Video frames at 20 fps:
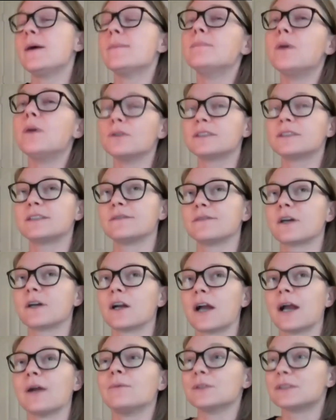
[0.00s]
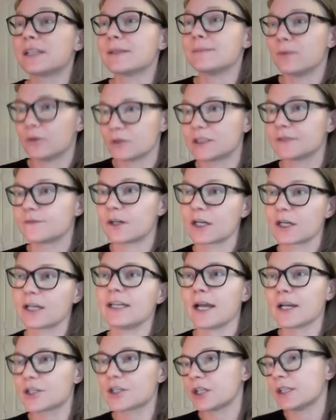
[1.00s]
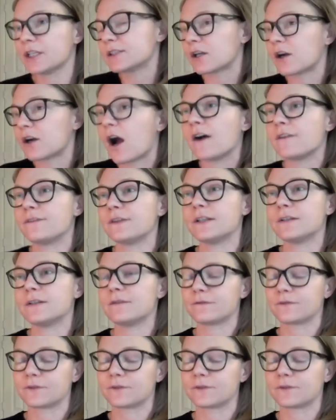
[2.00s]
most of our connections are often